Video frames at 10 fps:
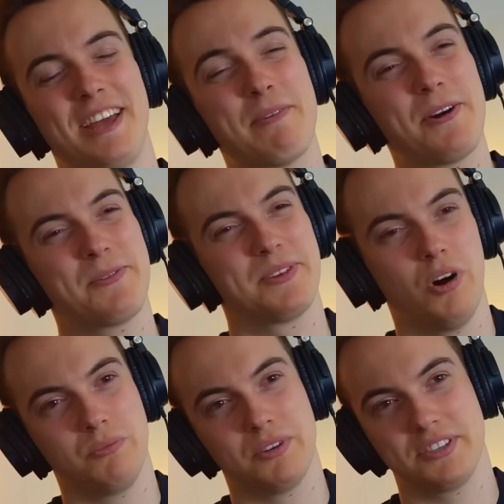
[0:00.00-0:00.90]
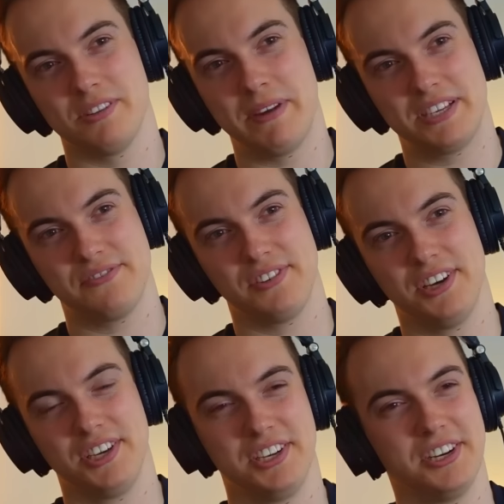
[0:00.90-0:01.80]
both want what's the best for
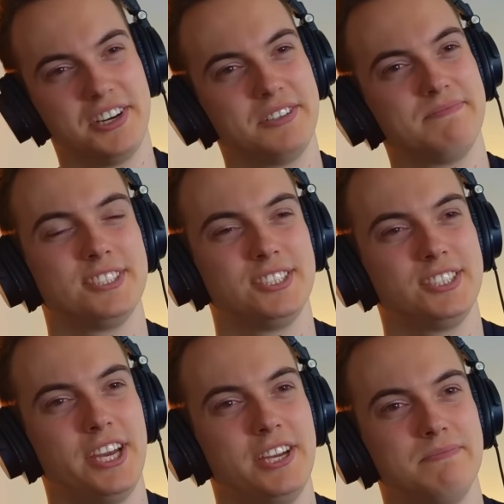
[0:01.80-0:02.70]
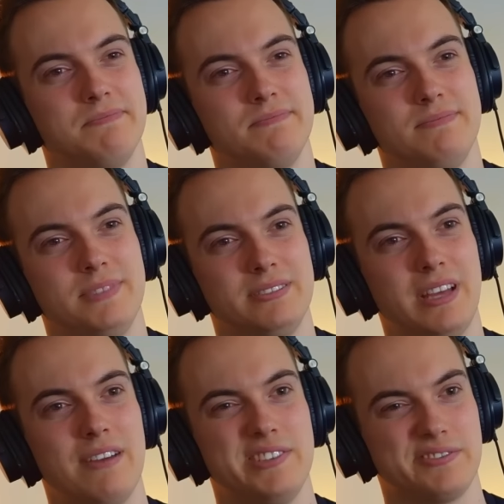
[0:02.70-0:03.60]
her, you know? It's a shame that they
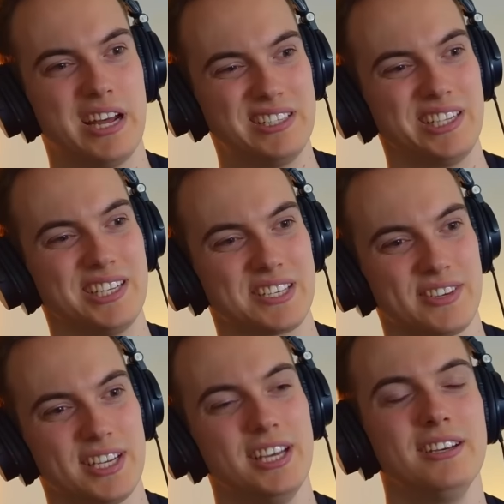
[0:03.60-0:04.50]
have different ideas of it.